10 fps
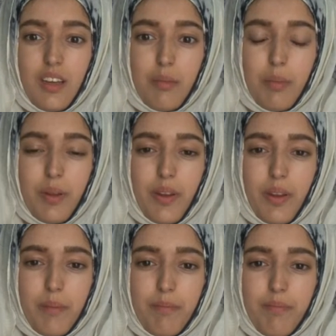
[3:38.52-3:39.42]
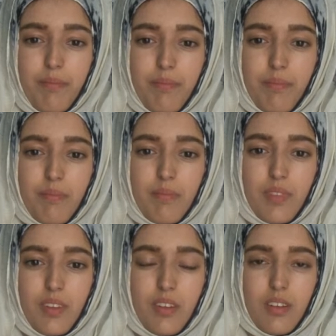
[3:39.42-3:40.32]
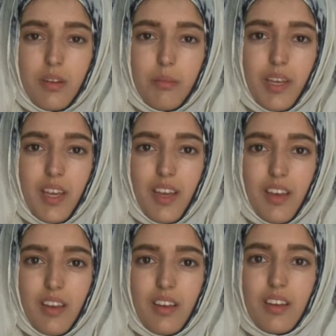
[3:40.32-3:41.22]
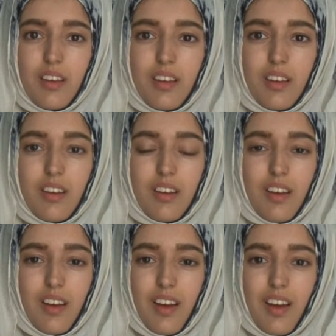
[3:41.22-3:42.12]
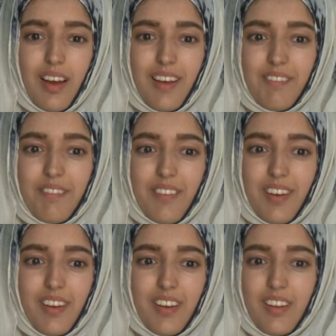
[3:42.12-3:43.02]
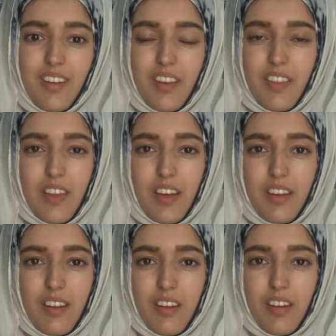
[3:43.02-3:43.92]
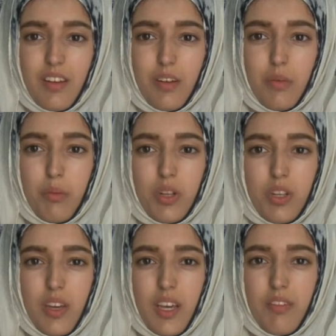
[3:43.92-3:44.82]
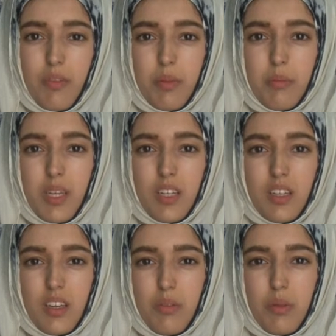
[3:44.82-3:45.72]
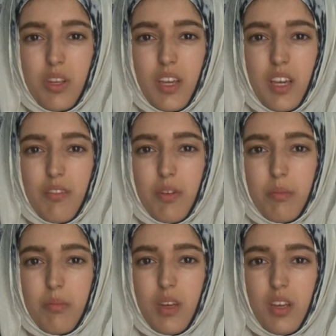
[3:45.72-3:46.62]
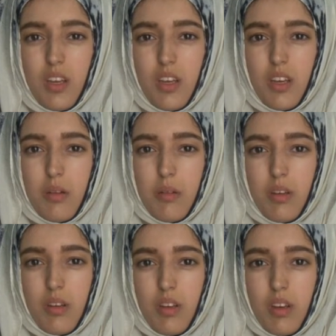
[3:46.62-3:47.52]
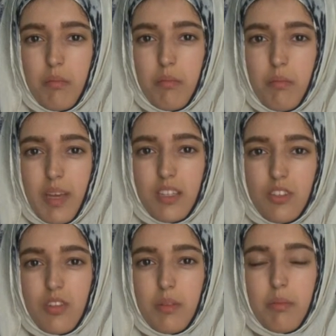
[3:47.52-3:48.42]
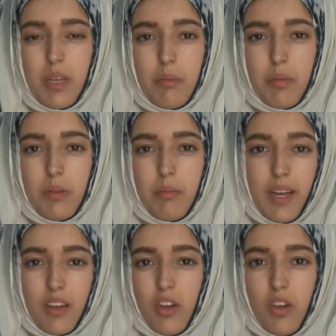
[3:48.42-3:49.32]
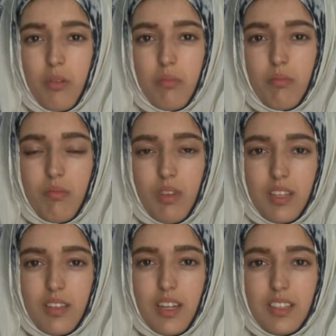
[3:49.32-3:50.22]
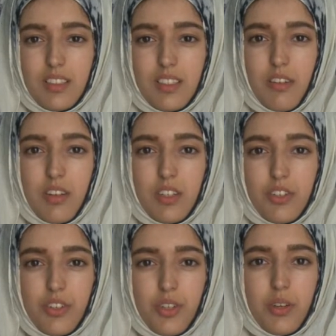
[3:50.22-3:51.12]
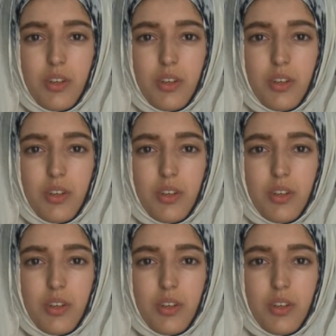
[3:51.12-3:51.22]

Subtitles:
But coming here, I've learnt that what you hear from the media, what you hear from mainstream people back home isn't necessarily true.